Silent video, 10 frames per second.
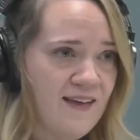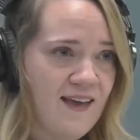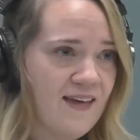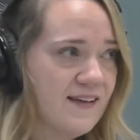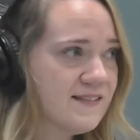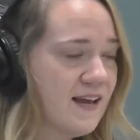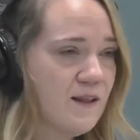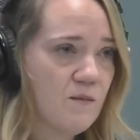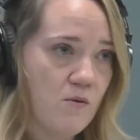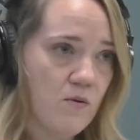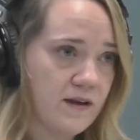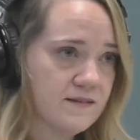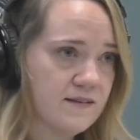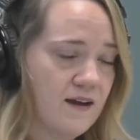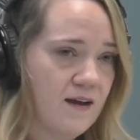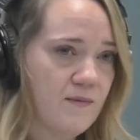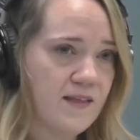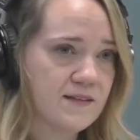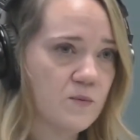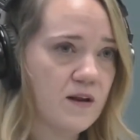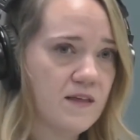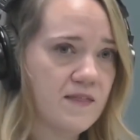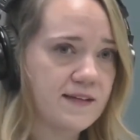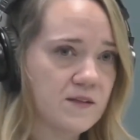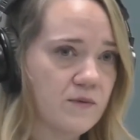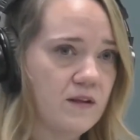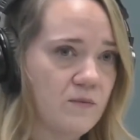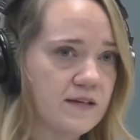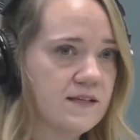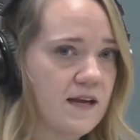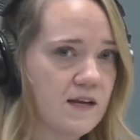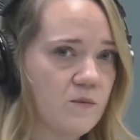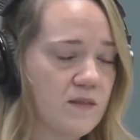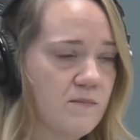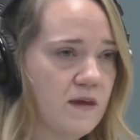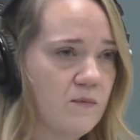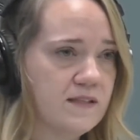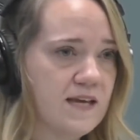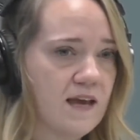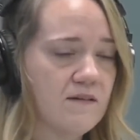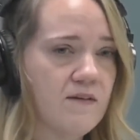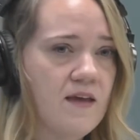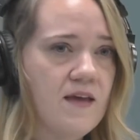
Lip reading: And that's kind of the point. And that's one of the things that really resonated with me with Dave